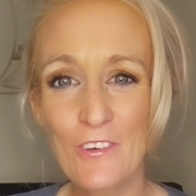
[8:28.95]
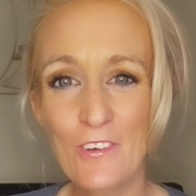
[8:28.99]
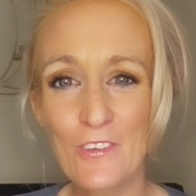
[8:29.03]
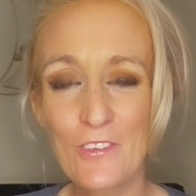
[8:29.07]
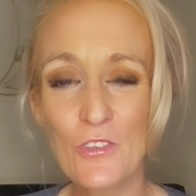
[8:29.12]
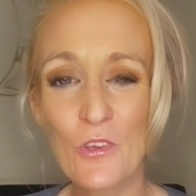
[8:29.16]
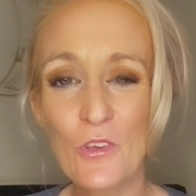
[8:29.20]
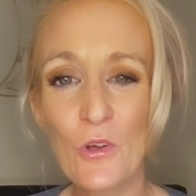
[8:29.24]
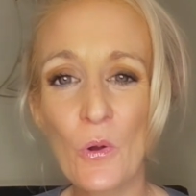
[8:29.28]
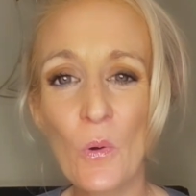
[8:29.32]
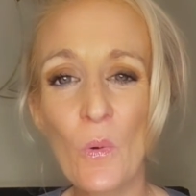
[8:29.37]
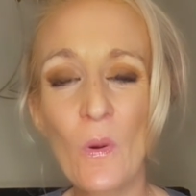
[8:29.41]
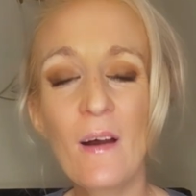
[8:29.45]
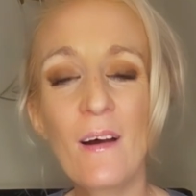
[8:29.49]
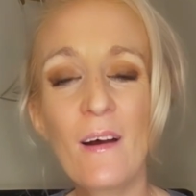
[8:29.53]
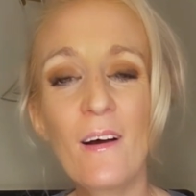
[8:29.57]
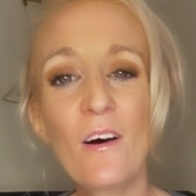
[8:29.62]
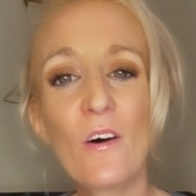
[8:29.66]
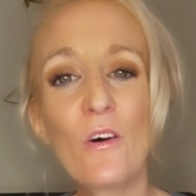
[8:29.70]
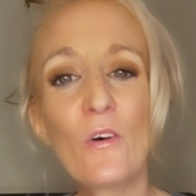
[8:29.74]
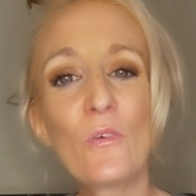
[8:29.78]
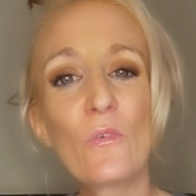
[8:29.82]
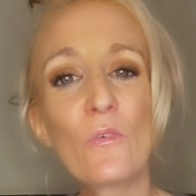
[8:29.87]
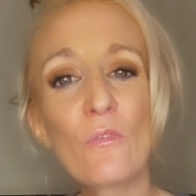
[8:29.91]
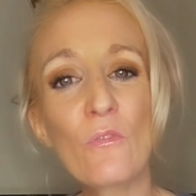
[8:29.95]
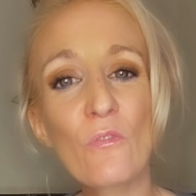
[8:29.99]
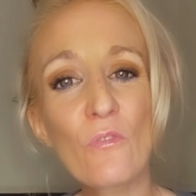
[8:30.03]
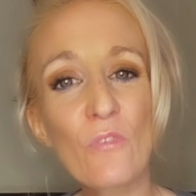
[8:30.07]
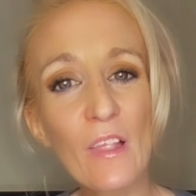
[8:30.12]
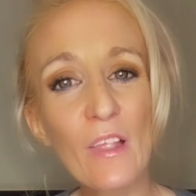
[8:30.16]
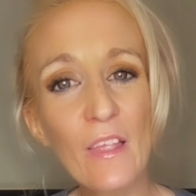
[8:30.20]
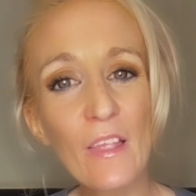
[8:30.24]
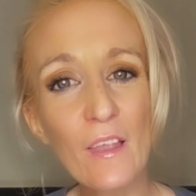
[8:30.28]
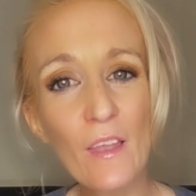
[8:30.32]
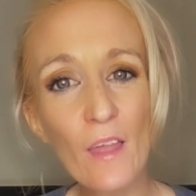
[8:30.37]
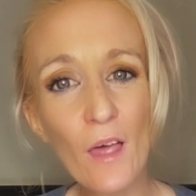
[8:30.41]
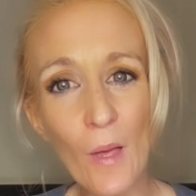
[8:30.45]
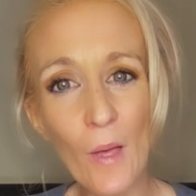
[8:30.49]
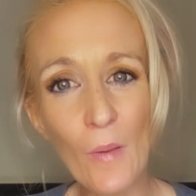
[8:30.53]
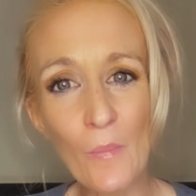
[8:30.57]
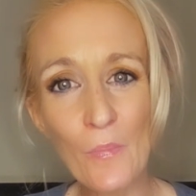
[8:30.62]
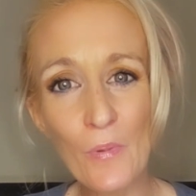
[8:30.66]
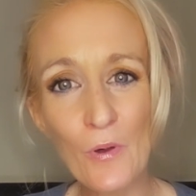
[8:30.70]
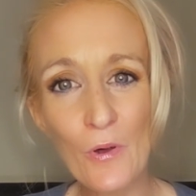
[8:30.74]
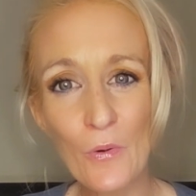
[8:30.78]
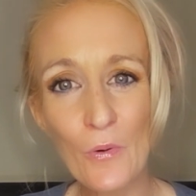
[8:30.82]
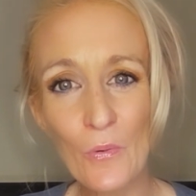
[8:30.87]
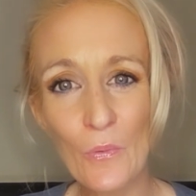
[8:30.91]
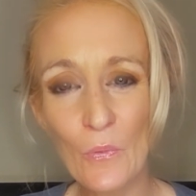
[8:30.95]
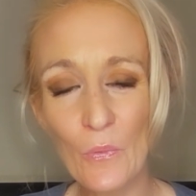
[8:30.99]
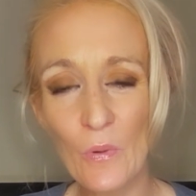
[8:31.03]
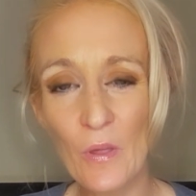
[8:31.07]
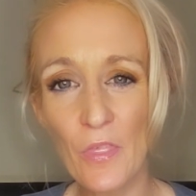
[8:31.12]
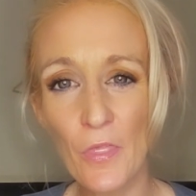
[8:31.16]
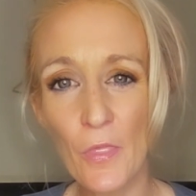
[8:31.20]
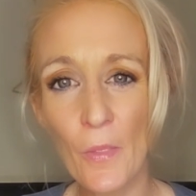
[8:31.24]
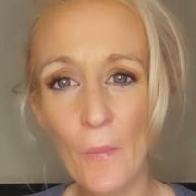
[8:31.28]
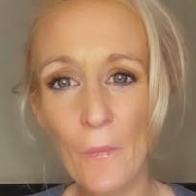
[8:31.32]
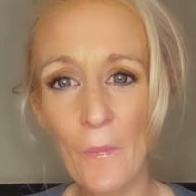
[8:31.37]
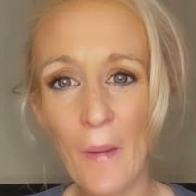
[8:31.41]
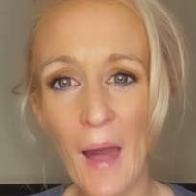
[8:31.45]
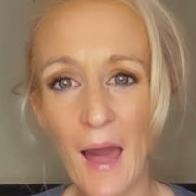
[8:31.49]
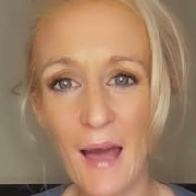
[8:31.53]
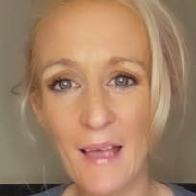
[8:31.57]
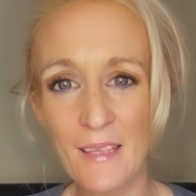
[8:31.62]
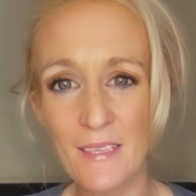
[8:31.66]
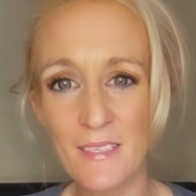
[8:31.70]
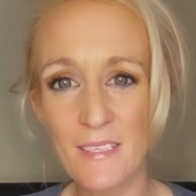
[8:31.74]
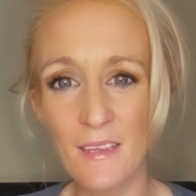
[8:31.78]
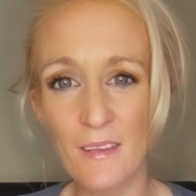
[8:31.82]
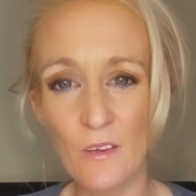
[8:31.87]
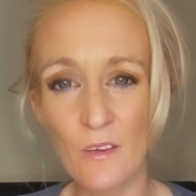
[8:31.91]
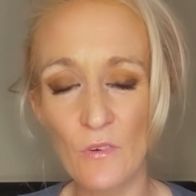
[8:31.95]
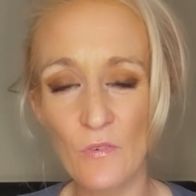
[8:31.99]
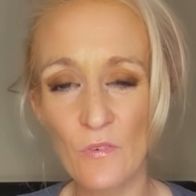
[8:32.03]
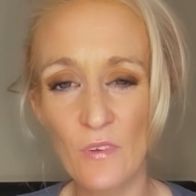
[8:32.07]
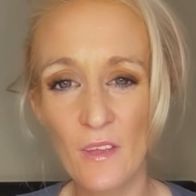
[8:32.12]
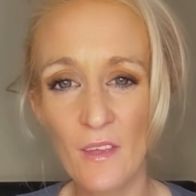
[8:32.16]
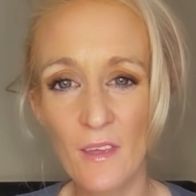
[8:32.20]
So fill it up with the positive,